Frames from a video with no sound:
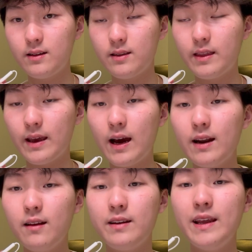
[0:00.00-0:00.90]
they
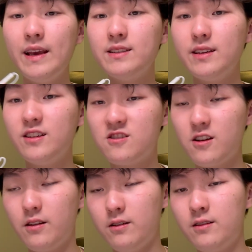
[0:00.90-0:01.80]
kind of need each
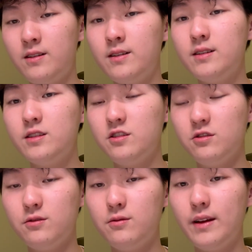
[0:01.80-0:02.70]
other
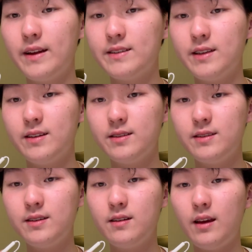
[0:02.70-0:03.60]
to
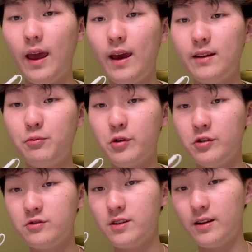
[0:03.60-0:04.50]
exist and
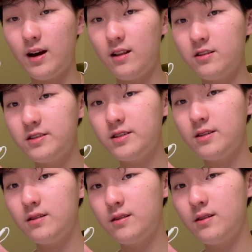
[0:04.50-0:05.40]
produce a knowledge.
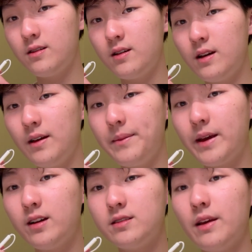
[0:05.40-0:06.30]

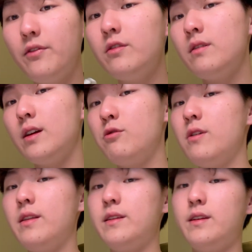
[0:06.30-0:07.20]
Because if you
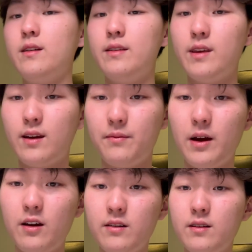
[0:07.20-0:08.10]
really think
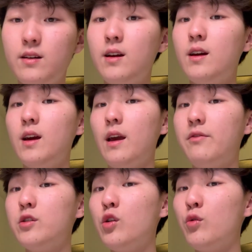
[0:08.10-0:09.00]
about it, if
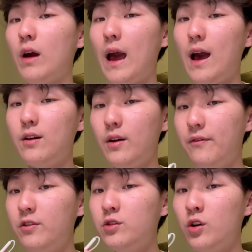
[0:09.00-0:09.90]
you
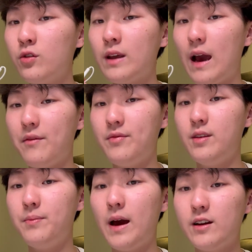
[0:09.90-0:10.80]
don't have the
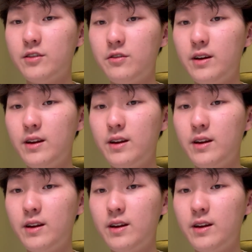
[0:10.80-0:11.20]
boundary,